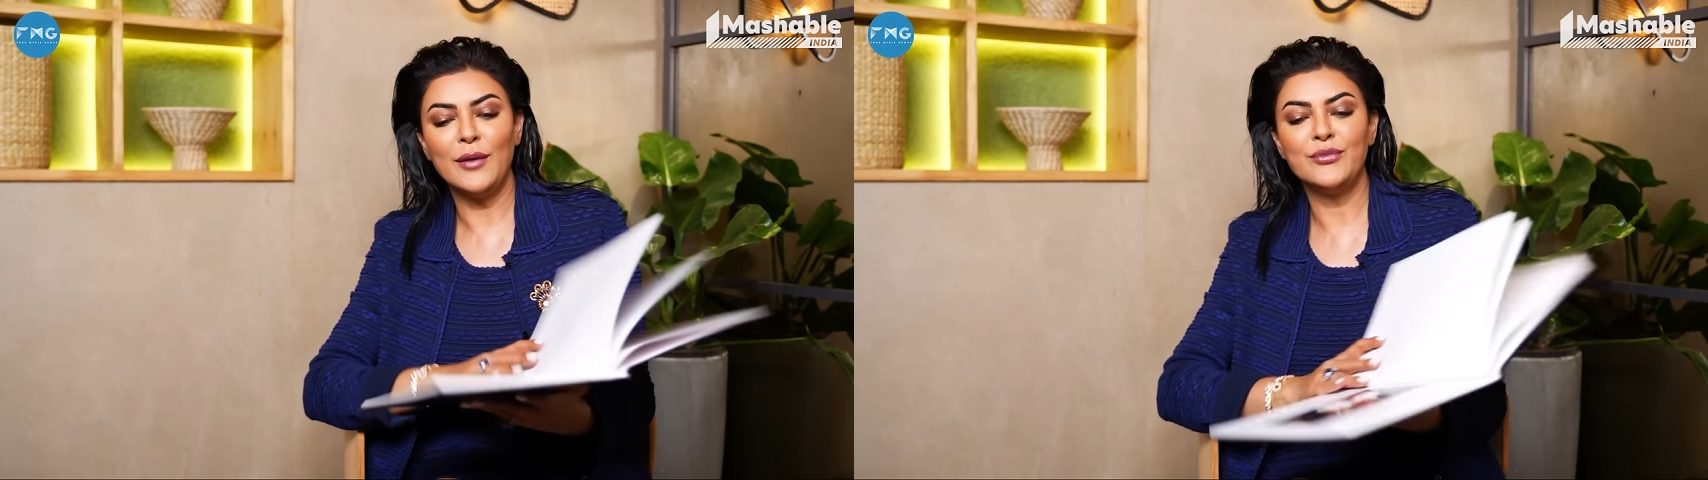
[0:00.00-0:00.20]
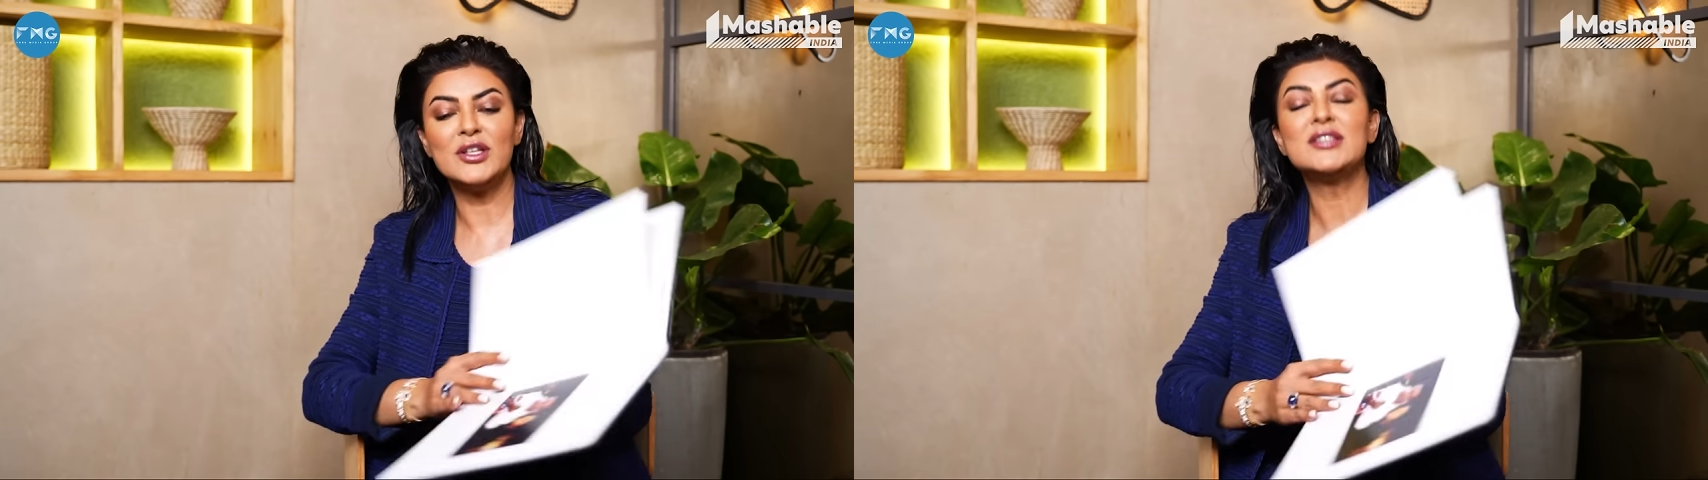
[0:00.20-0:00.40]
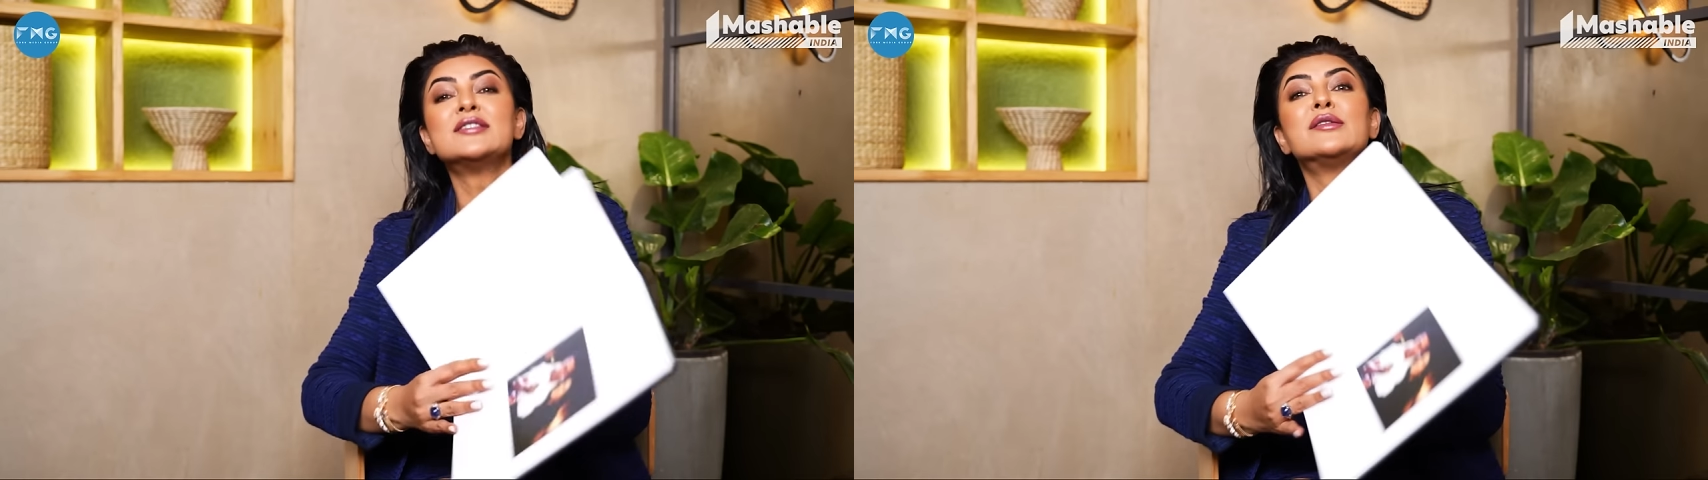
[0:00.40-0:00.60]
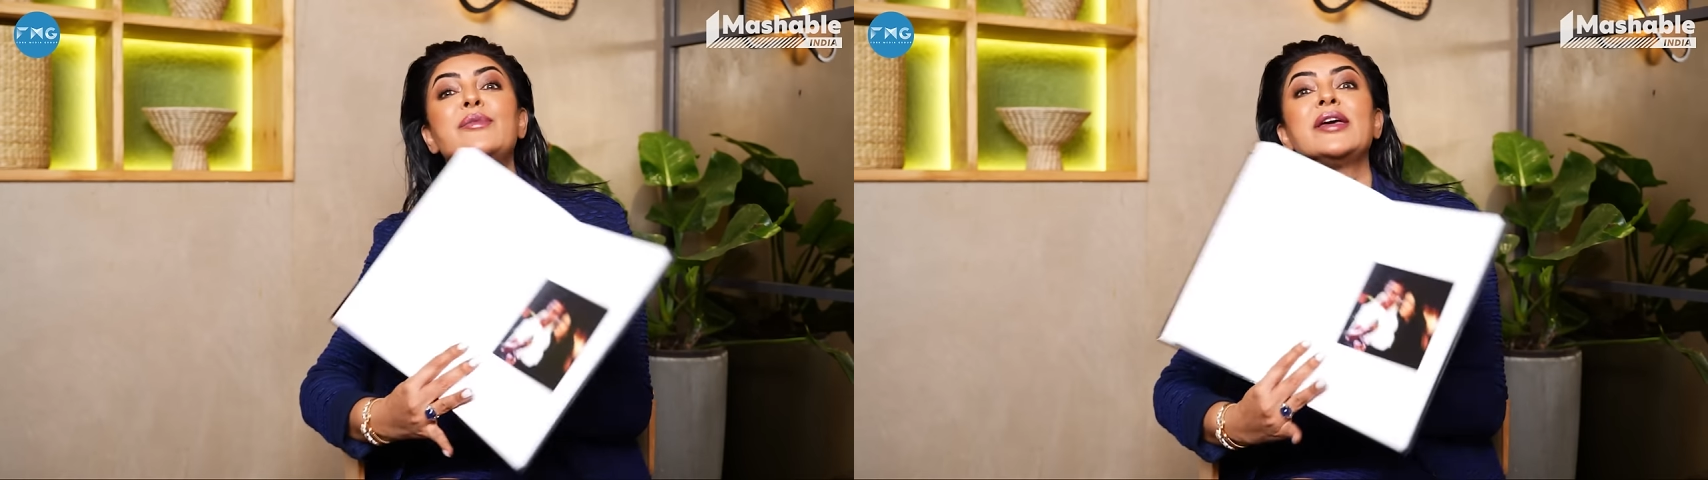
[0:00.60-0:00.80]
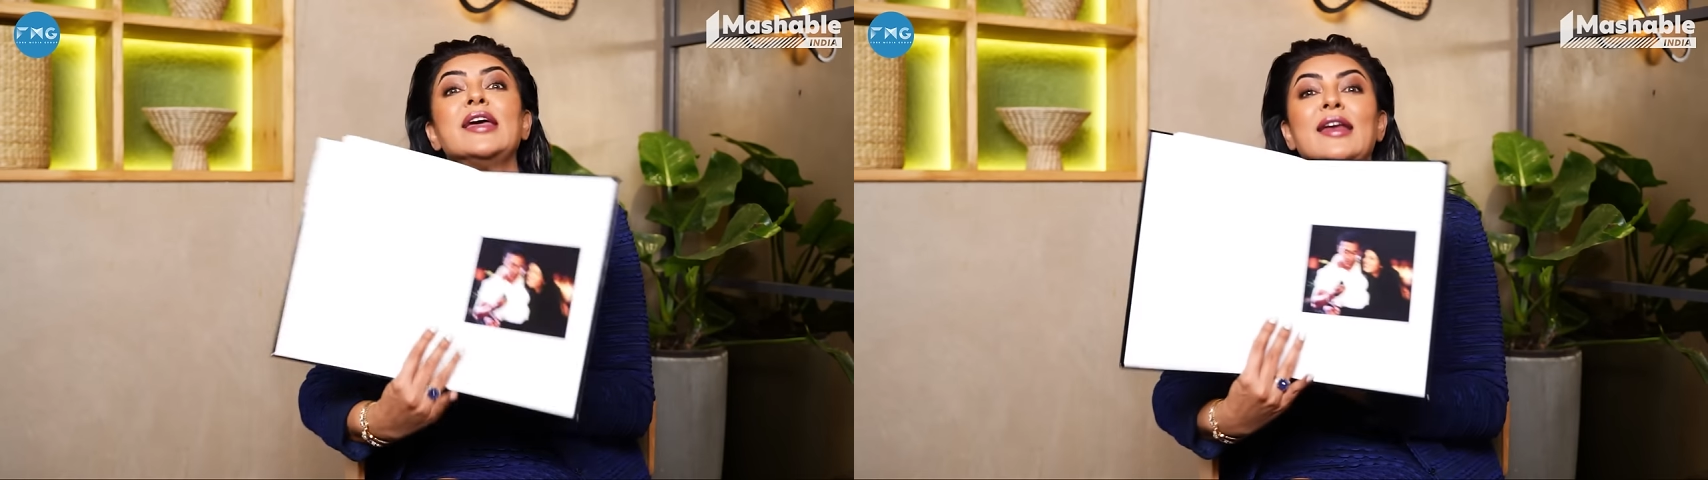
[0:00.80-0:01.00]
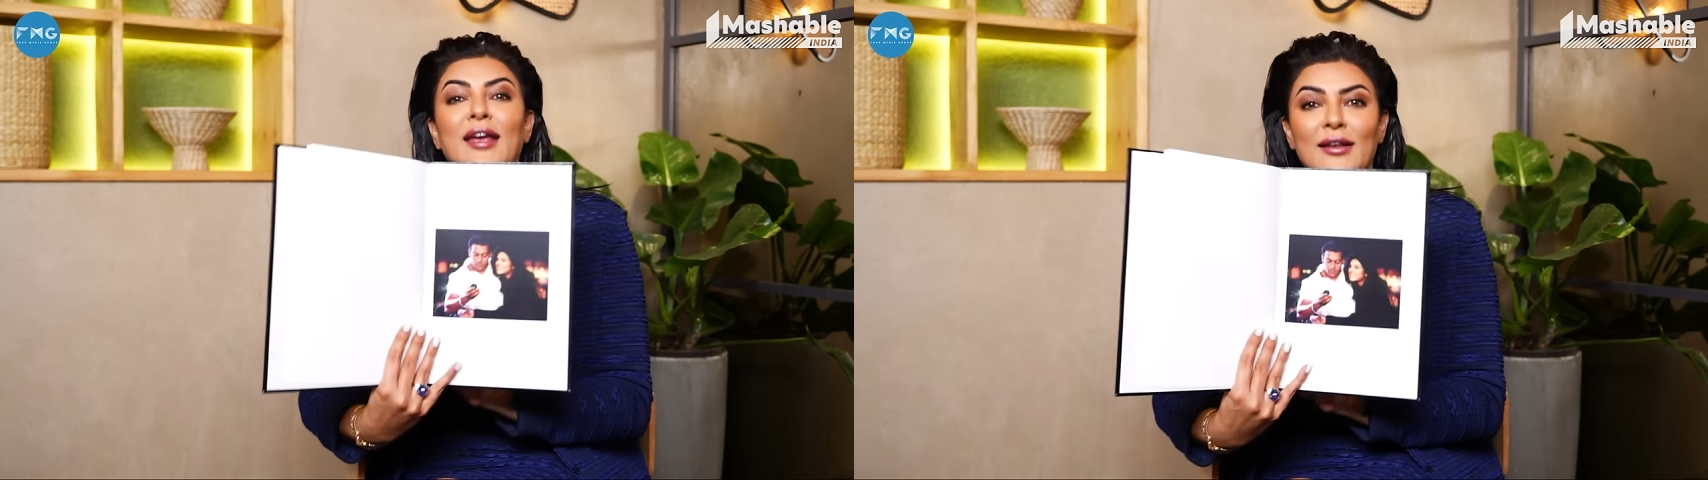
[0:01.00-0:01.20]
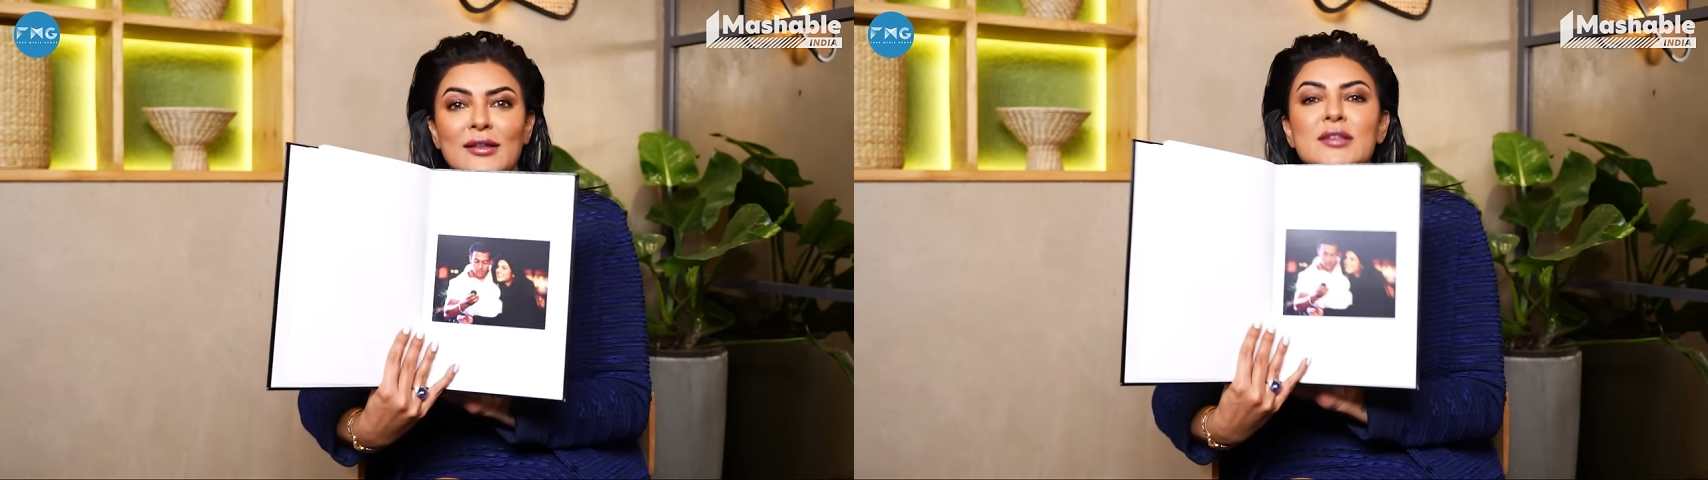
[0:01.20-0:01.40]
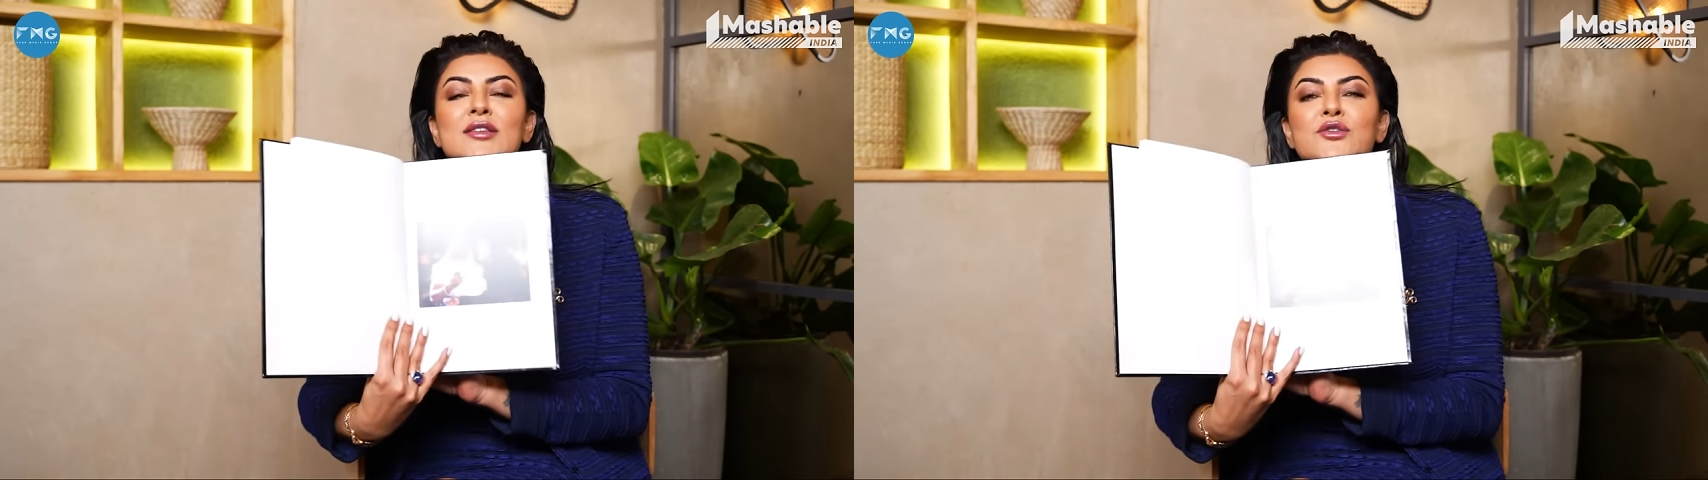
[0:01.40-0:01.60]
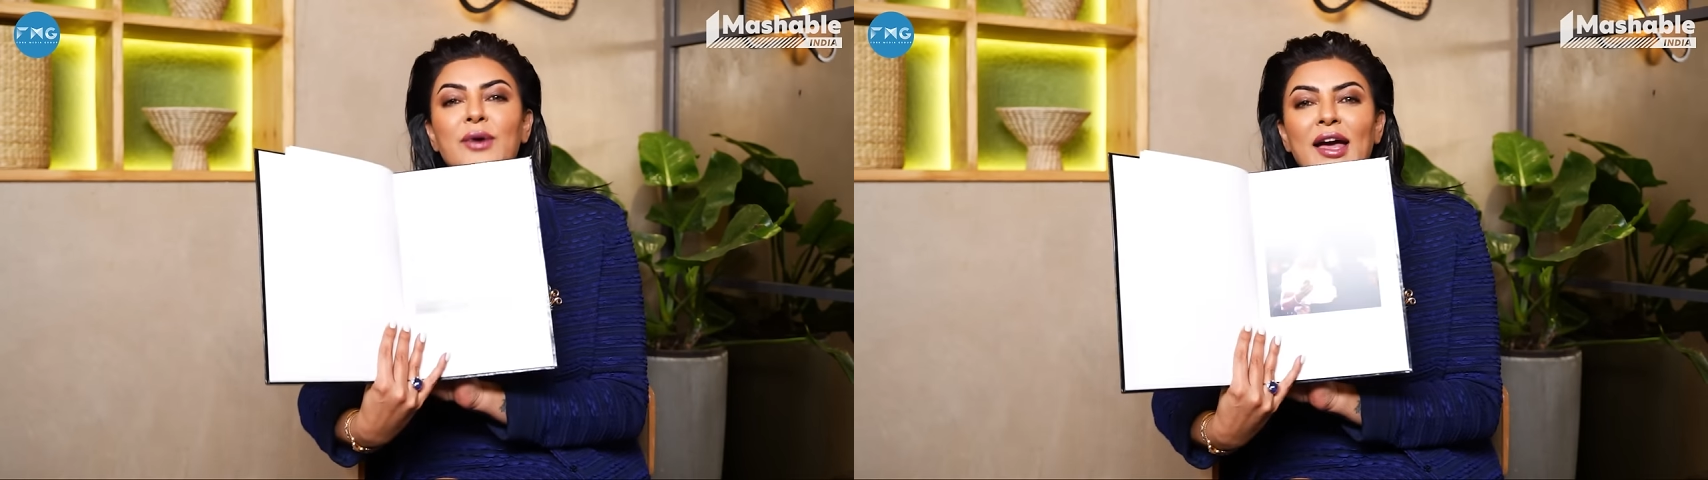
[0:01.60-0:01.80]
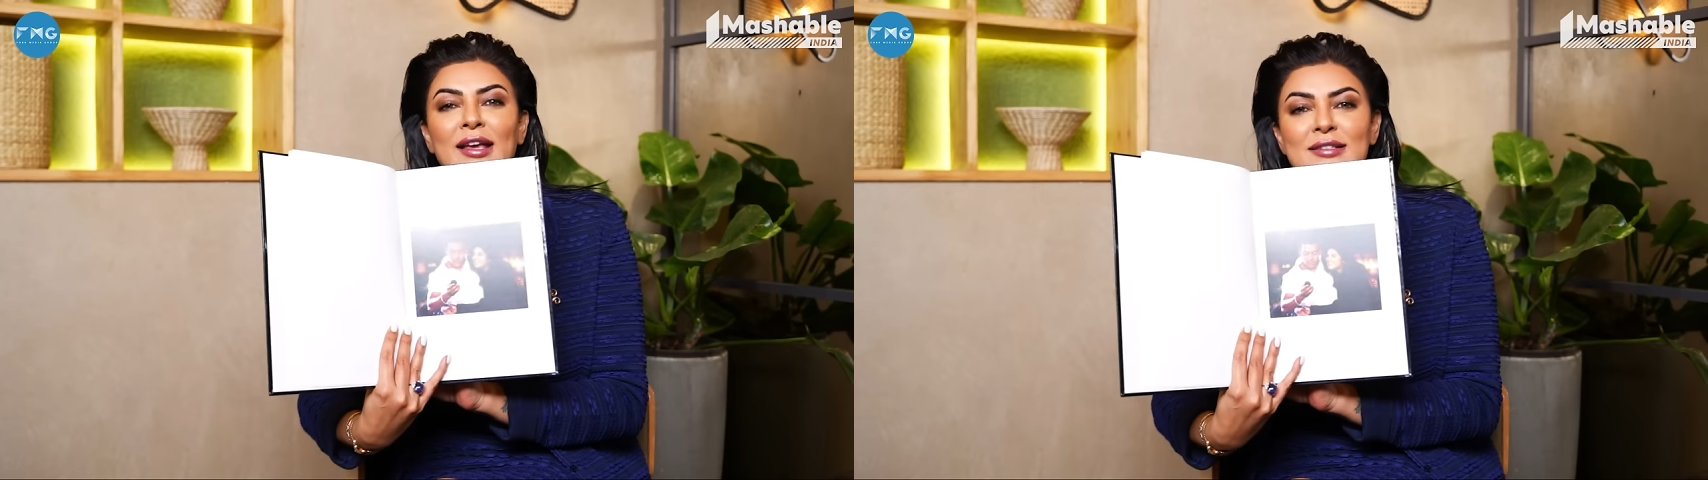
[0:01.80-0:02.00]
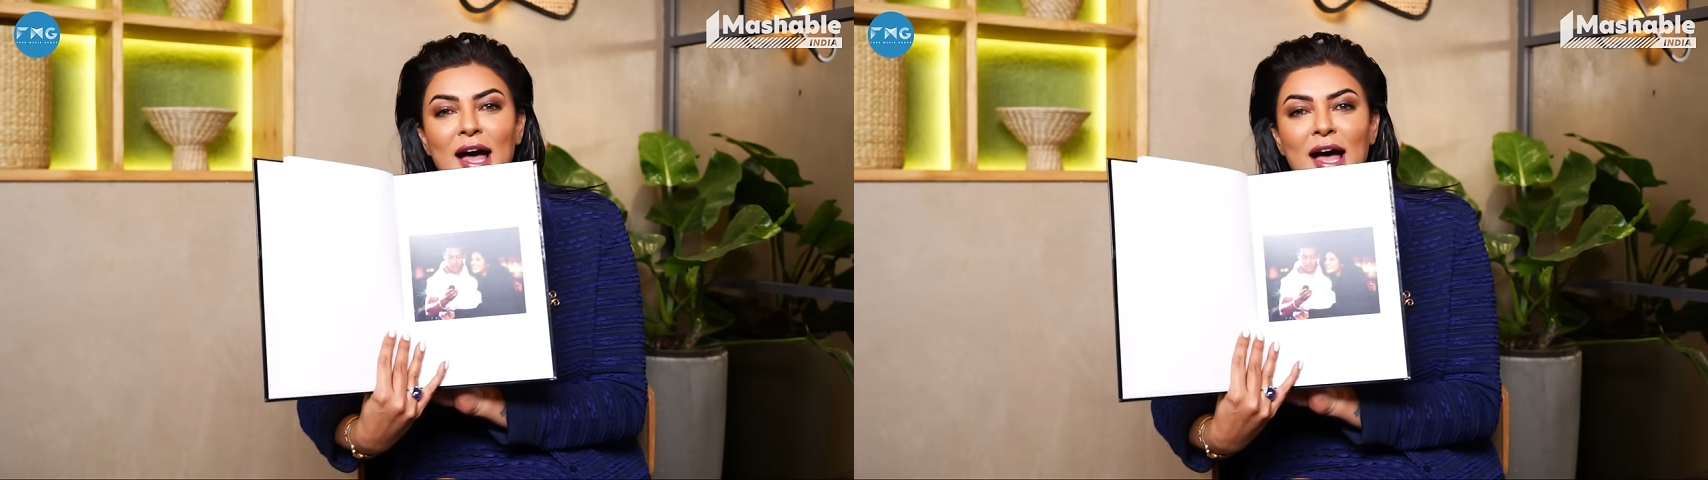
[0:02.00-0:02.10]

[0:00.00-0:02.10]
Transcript: This is the beginning. This is where he's